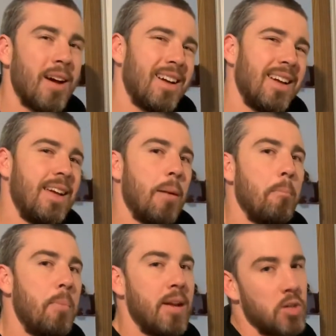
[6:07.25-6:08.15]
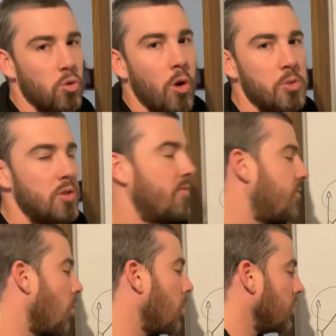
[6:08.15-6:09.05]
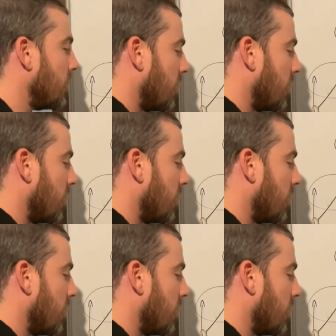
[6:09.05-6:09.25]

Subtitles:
a better option for you.